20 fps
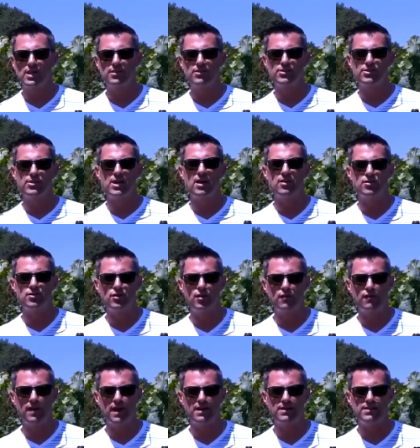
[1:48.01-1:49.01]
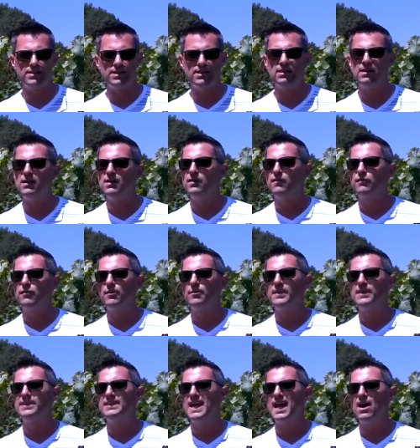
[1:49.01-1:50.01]
Sangiovese from
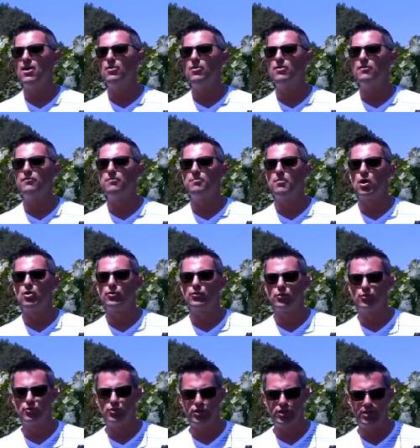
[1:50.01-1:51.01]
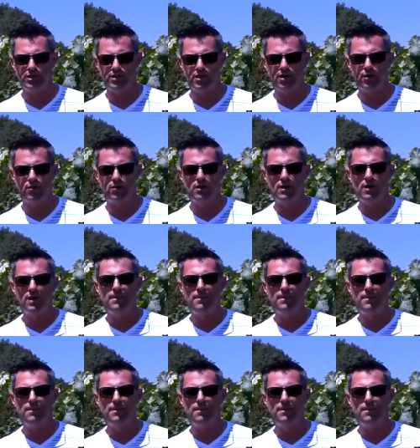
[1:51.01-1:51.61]
the town of Montalcino,